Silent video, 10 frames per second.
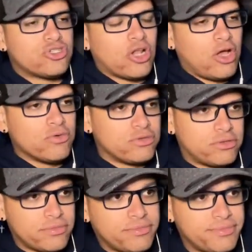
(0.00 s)
clothes?
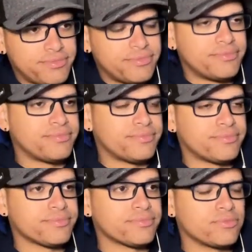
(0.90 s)

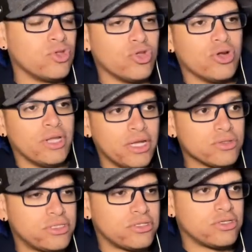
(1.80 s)
No, your little
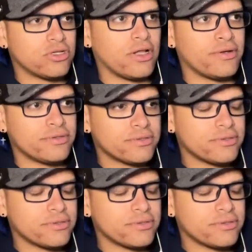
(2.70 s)
sister's clothes.